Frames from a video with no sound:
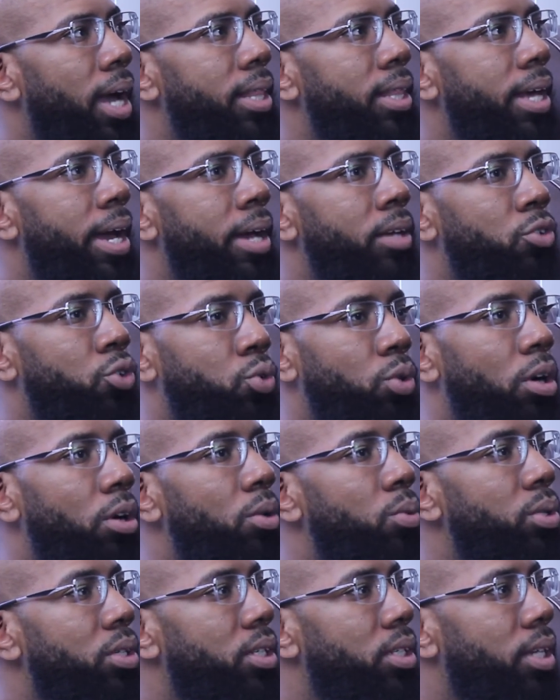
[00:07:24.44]
that
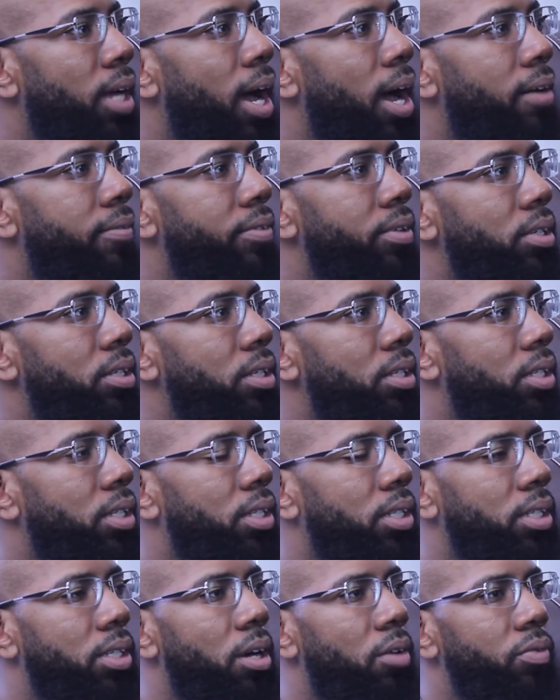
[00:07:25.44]
struggled with his confidence,
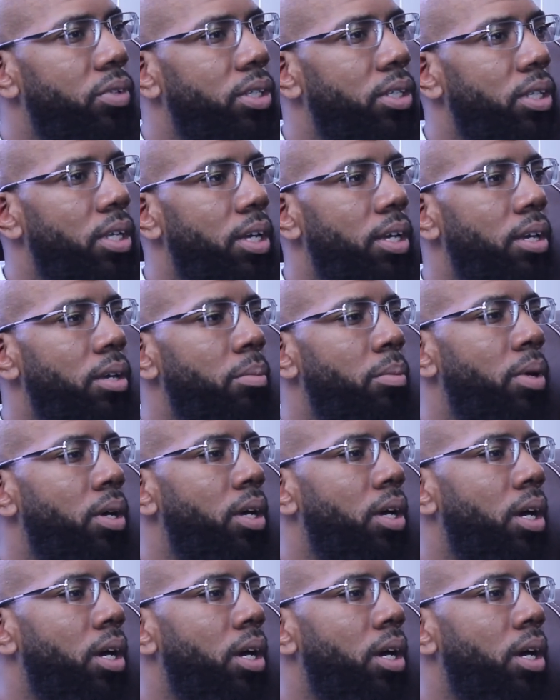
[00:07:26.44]
his self-esteem,